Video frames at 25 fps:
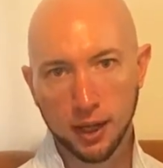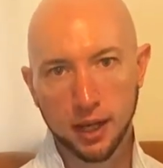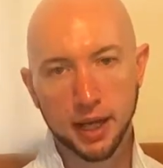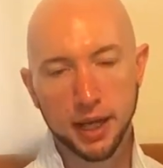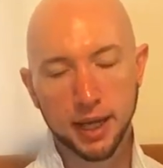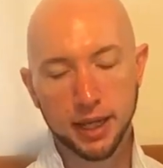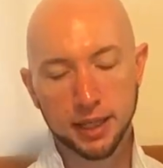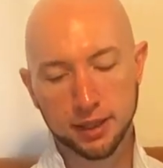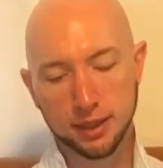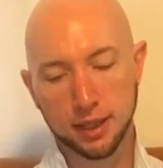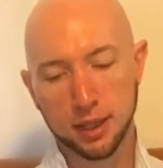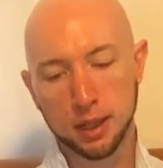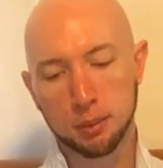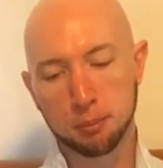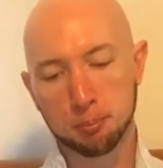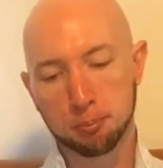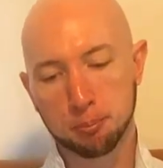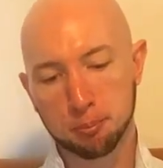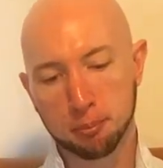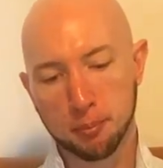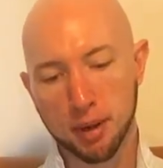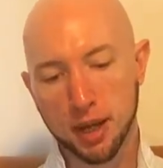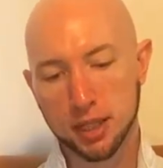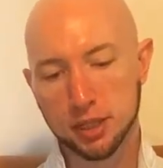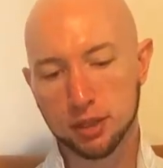It didn't
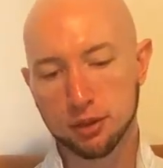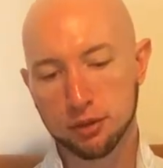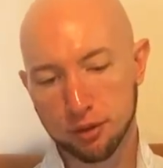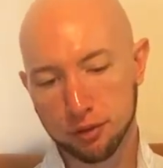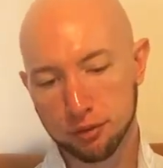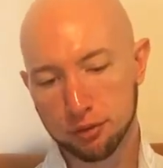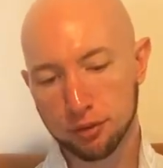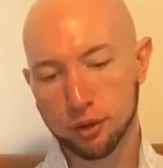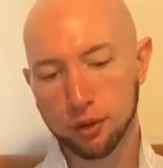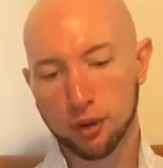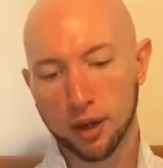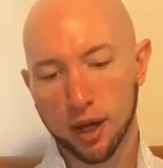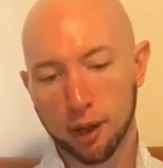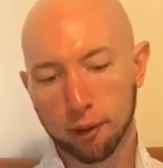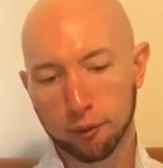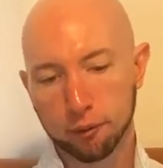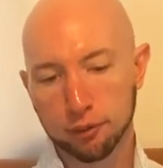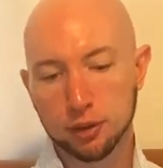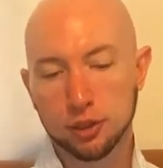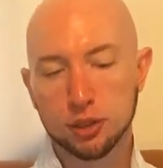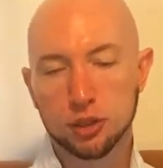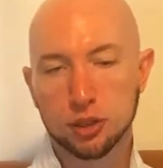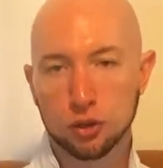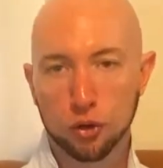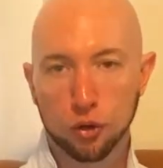matter if you held
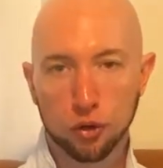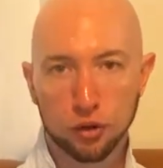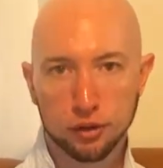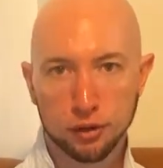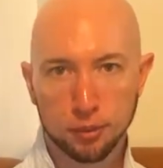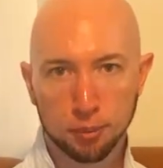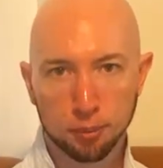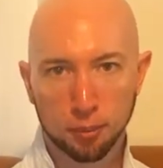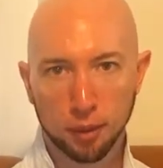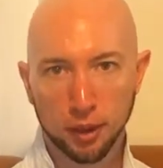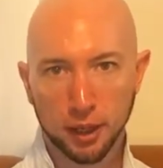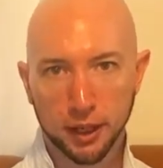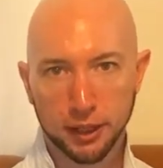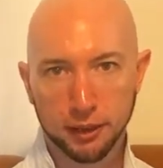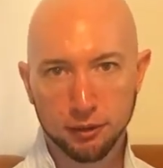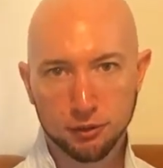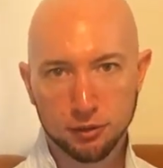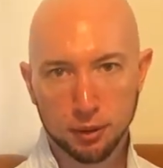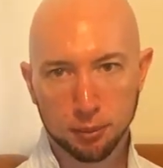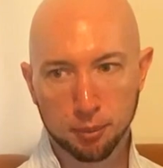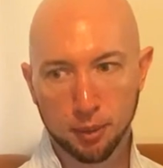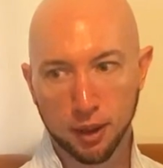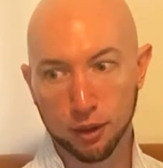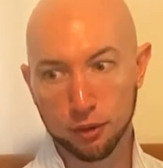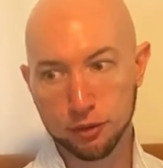certain beliefs
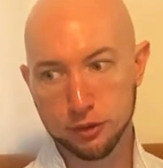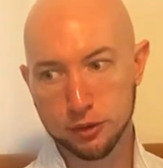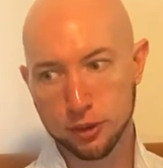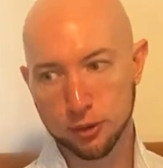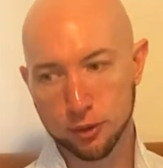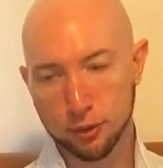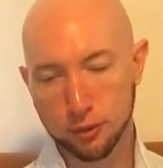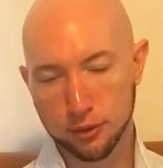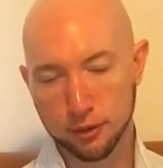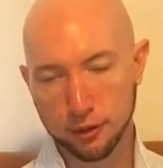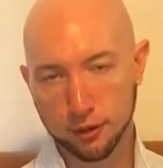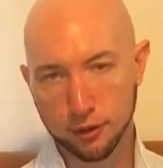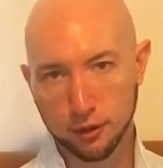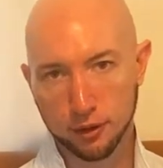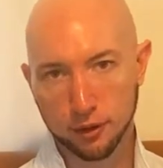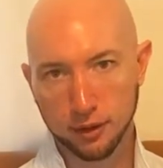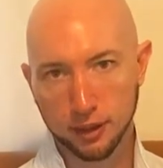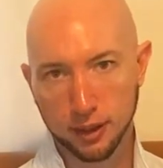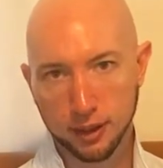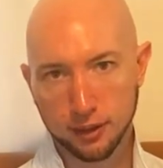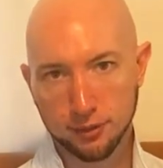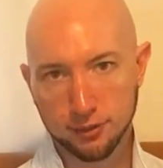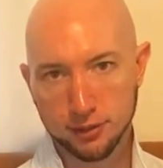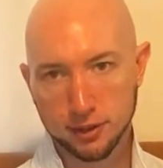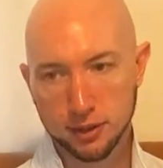about certain
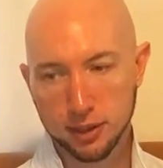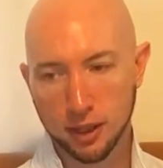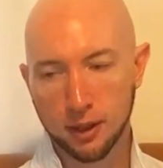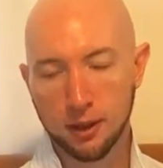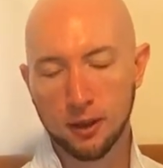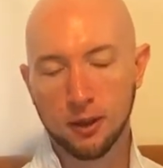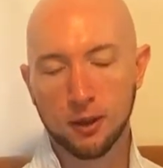things.